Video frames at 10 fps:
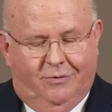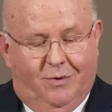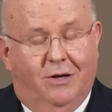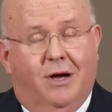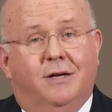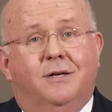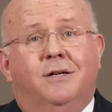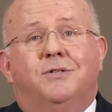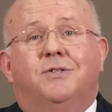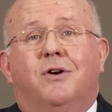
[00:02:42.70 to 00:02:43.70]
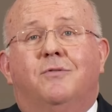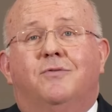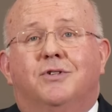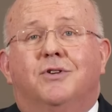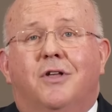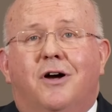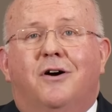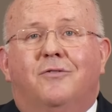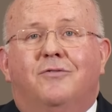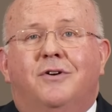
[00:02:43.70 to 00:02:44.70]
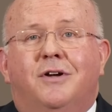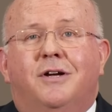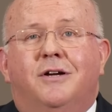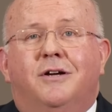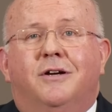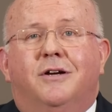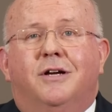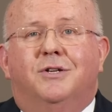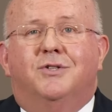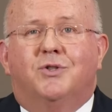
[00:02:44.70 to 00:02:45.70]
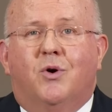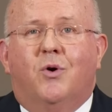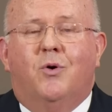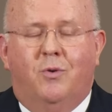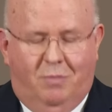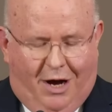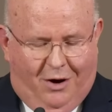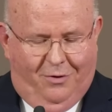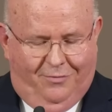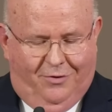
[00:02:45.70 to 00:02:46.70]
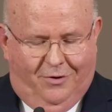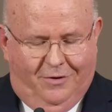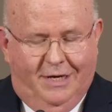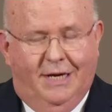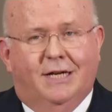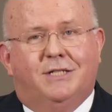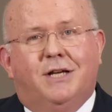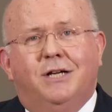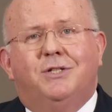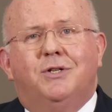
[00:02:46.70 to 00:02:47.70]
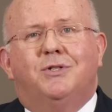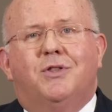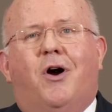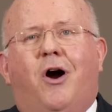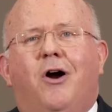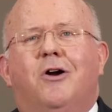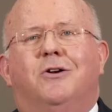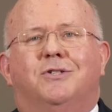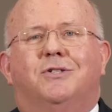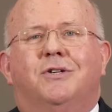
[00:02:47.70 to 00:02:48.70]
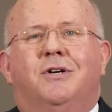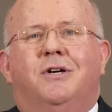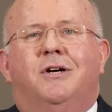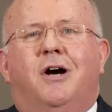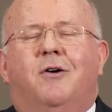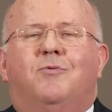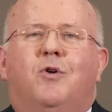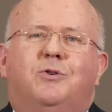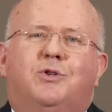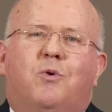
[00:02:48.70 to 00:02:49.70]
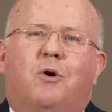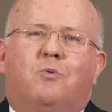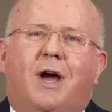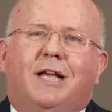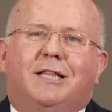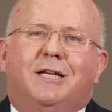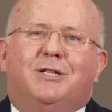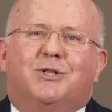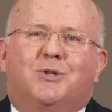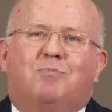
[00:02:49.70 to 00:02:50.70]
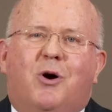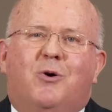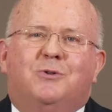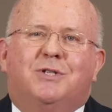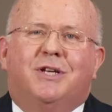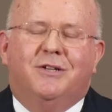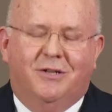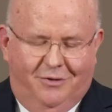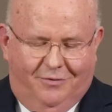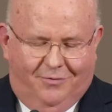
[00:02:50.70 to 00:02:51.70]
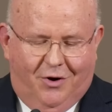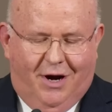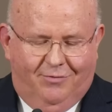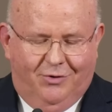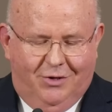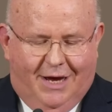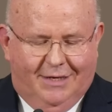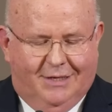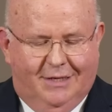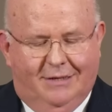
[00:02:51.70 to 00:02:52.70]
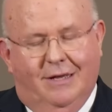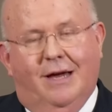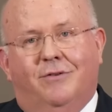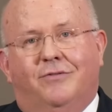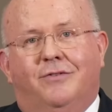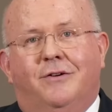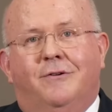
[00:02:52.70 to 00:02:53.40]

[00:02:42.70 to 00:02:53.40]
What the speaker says: Well, unselfish love is so powerful. It touches the hearts of those who are rightly disposed for everlasting life.